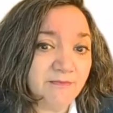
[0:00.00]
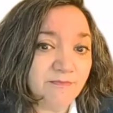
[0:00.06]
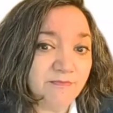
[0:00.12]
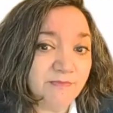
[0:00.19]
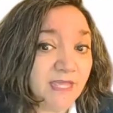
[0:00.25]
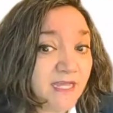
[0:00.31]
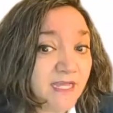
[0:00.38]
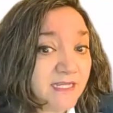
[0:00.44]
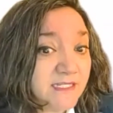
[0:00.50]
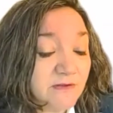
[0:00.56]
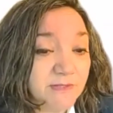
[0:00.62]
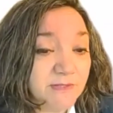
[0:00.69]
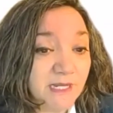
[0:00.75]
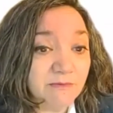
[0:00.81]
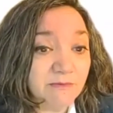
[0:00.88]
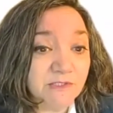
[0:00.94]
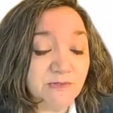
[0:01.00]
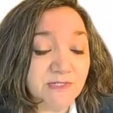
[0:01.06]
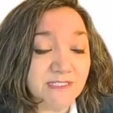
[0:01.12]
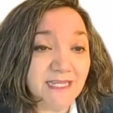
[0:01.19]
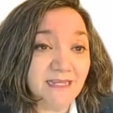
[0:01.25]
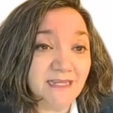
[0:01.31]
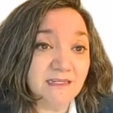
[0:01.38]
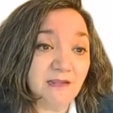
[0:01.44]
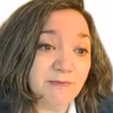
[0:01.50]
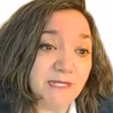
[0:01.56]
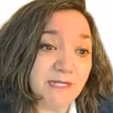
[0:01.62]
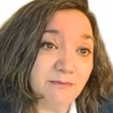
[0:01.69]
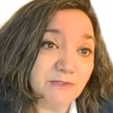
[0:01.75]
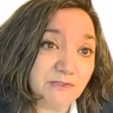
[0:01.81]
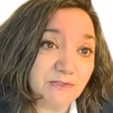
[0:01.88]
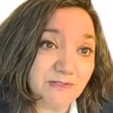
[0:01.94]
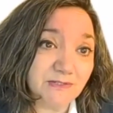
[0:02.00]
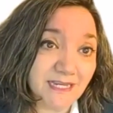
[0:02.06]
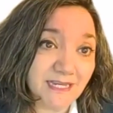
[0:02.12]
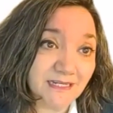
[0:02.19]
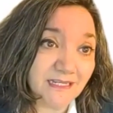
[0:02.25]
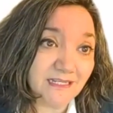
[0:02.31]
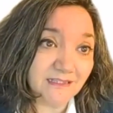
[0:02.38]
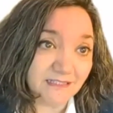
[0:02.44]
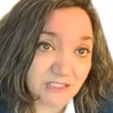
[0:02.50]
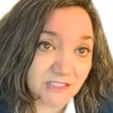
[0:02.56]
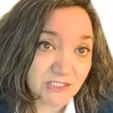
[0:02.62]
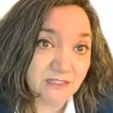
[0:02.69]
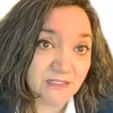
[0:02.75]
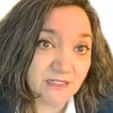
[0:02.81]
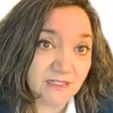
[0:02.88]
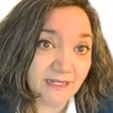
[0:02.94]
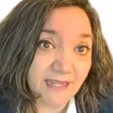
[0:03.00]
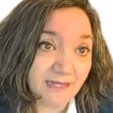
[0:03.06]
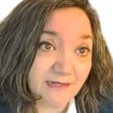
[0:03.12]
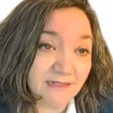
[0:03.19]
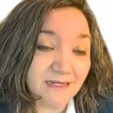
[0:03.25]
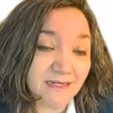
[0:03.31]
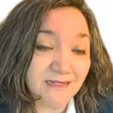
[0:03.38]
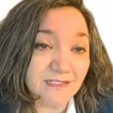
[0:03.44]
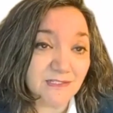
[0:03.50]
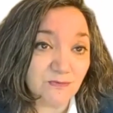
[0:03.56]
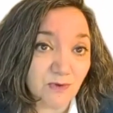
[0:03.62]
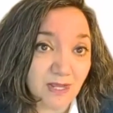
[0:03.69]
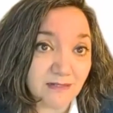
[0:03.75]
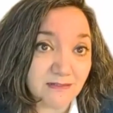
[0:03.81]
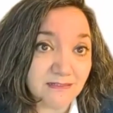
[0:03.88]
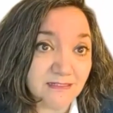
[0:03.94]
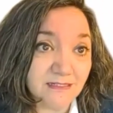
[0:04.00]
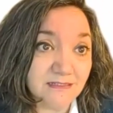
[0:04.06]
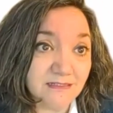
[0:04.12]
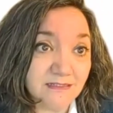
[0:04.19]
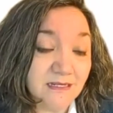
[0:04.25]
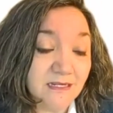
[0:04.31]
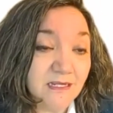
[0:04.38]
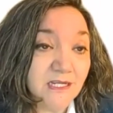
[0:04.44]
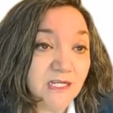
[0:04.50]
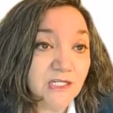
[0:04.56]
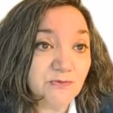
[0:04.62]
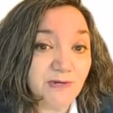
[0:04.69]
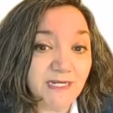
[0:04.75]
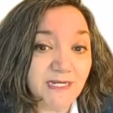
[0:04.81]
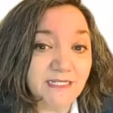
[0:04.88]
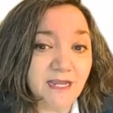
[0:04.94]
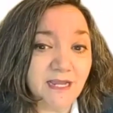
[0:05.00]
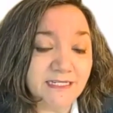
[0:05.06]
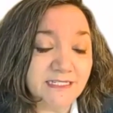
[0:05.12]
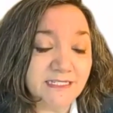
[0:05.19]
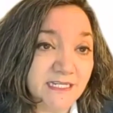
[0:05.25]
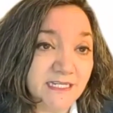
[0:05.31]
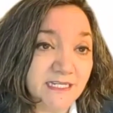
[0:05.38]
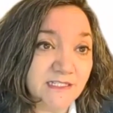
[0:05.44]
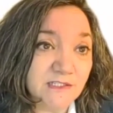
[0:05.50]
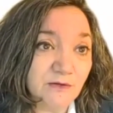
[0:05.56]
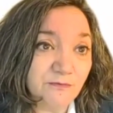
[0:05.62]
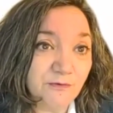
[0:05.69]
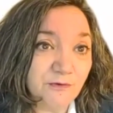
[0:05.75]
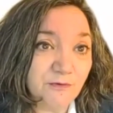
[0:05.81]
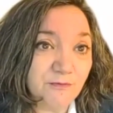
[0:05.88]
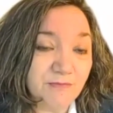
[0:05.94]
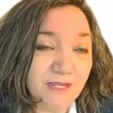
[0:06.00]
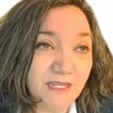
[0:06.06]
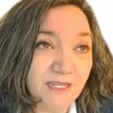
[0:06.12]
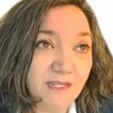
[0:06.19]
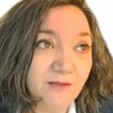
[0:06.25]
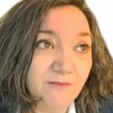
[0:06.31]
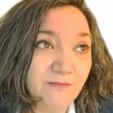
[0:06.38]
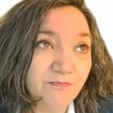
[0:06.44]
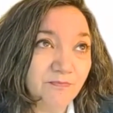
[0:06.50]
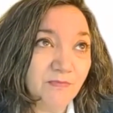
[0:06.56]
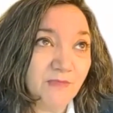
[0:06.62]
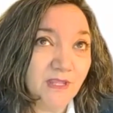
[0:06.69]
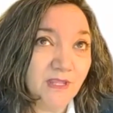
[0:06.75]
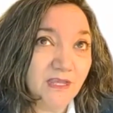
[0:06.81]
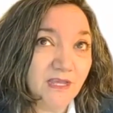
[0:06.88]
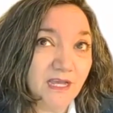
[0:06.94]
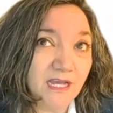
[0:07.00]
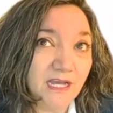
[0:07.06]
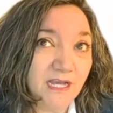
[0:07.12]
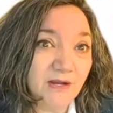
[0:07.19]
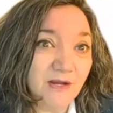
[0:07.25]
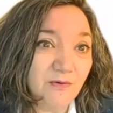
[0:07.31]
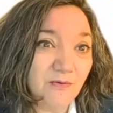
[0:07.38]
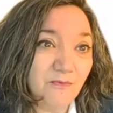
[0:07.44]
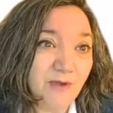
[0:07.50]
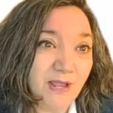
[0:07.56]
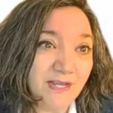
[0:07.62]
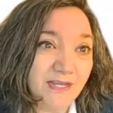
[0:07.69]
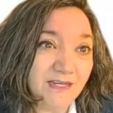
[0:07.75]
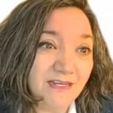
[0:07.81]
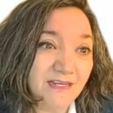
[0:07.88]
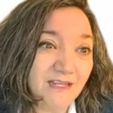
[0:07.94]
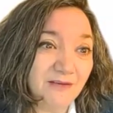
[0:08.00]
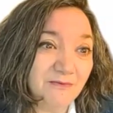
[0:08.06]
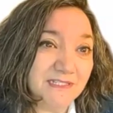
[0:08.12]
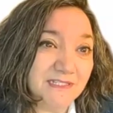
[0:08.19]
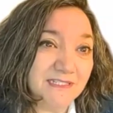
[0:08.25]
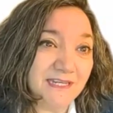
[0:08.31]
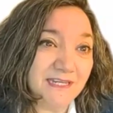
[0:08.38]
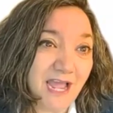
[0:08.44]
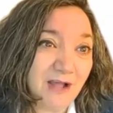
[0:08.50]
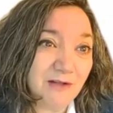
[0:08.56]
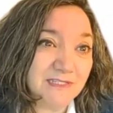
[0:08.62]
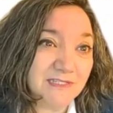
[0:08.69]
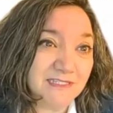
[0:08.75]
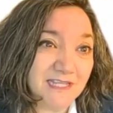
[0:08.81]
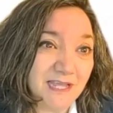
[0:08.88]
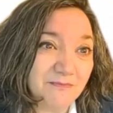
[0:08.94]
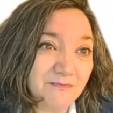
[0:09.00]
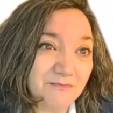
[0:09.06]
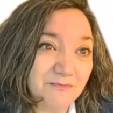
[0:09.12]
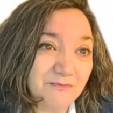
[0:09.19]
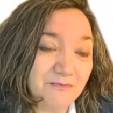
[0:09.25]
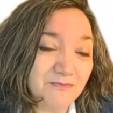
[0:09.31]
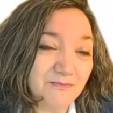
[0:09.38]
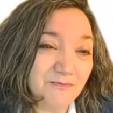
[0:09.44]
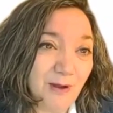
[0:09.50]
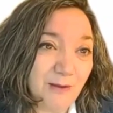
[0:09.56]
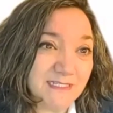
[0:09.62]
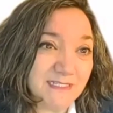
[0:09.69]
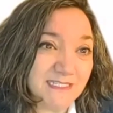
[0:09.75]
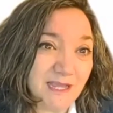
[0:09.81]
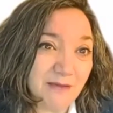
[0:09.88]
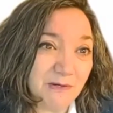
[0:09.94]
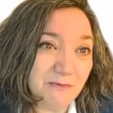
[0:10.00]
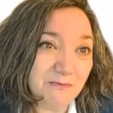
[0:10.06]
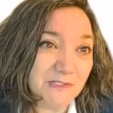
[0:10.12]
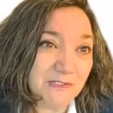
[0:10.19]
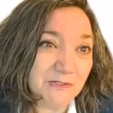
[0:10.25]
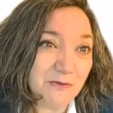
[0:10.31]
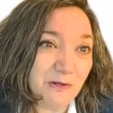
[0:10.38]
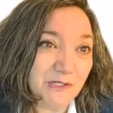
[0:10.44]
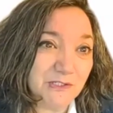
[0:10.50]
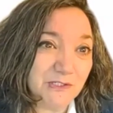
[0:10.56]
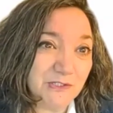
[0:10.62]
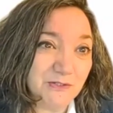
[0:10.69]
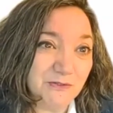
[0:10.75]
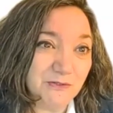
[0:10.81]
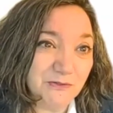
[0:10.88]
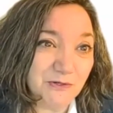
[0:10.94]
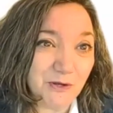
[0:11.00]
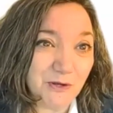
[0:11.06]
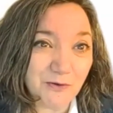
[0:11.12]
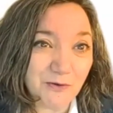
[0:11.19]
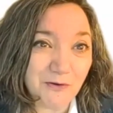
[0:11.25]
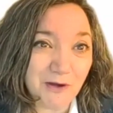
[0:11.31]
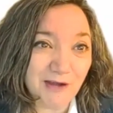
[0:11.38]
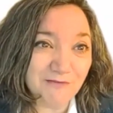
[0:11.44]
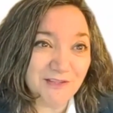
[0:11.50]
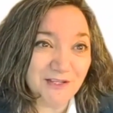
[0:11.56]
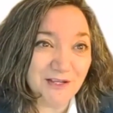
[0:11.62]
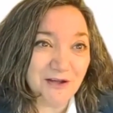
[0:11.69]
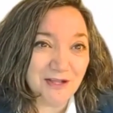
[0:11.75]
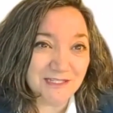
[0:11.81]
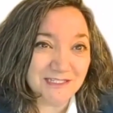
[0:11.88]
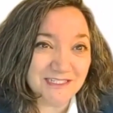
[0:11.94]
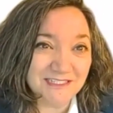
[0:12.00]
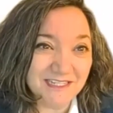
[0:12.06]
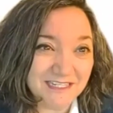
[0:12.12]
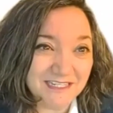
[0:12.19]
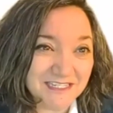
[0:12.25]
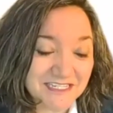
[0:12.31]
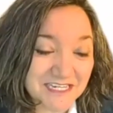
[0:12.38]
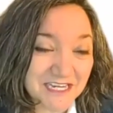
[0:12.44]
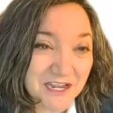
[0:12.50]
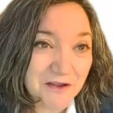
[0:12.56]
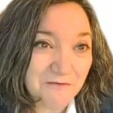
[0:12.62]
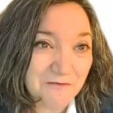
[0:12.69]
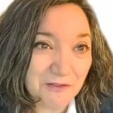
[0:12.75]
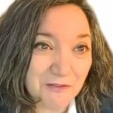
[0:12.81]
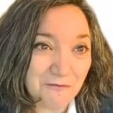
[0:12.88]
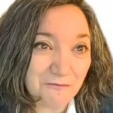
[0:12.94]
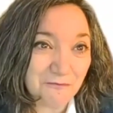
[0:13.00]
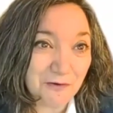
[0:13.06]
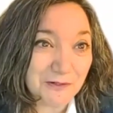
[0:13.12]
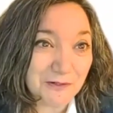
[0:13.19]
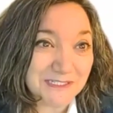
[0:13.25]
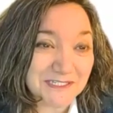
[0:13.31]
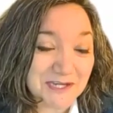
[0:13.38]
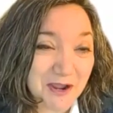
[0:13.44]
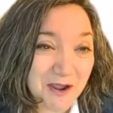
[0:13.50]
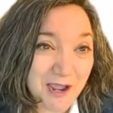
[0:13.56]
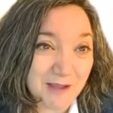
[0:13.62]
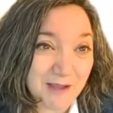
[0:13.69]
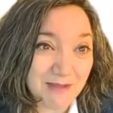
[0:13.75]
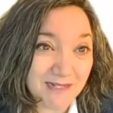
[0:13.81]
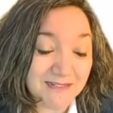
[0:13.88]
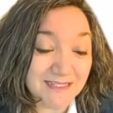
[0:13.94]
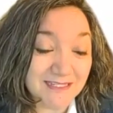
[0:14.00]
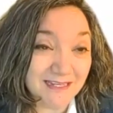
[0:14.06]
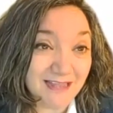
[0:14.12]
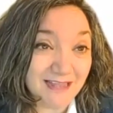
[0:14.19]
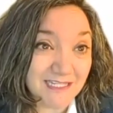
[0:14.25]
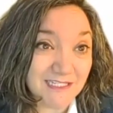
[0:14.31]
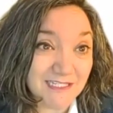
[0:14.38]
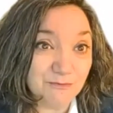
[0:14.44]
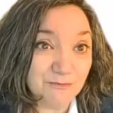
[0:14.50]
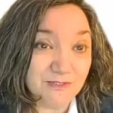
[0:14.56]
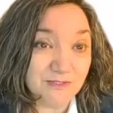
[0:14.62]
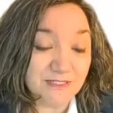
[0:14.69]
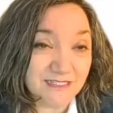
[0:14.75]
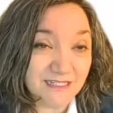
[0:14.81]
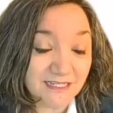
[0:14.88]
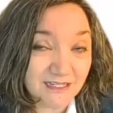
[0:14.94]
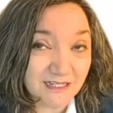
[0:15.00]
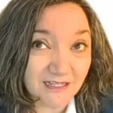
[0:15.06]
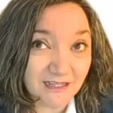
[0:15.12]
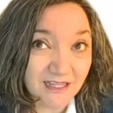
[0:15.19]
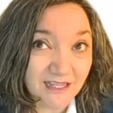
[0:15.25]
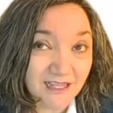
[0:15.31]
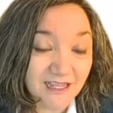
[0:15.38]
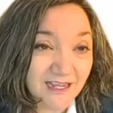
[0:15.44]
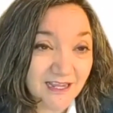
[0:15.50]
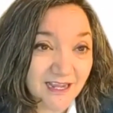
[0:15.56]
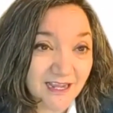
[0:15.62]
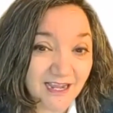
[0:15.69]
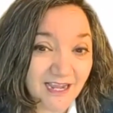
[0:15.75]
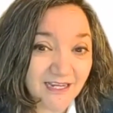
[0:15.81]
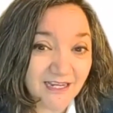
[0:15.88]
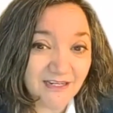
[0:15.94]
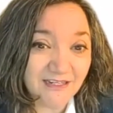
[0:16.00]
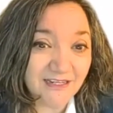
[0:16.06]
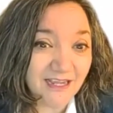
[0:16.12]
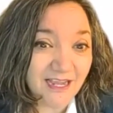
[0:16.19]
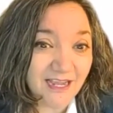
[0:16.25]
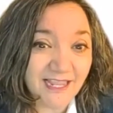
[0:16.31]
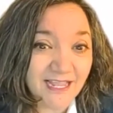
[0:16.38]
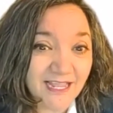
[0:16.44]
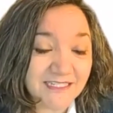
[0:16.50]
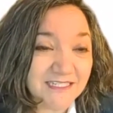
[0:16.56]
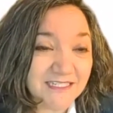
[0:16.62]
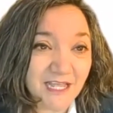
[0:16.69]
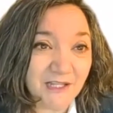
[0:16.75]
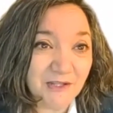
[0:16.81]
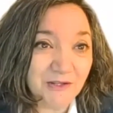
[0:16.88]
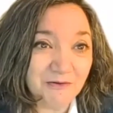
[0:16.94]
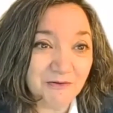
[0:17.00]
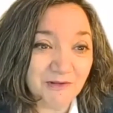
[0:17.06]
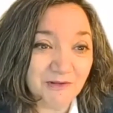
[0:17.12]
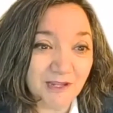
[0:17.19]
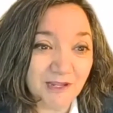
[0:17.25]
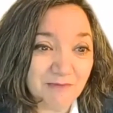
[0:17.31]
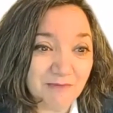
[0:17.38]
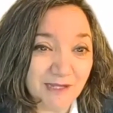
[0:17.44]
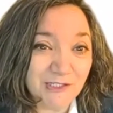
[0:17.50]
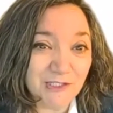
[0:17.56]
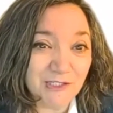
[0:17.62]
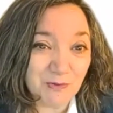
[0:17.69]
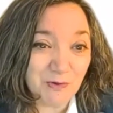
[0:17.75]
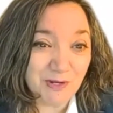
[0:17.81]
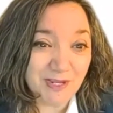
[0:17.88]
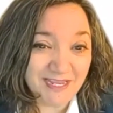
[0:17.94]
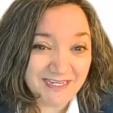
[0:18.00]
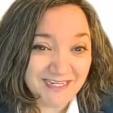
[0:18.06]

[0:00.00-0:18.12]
Yeah, so I've been able to attend. I've been able to attend Collision in Canada as well since 2019. So for me, when it was announced that Web Summit was going to go off the continent for the first time and selected Brazil, I can't tell you, like, my joy and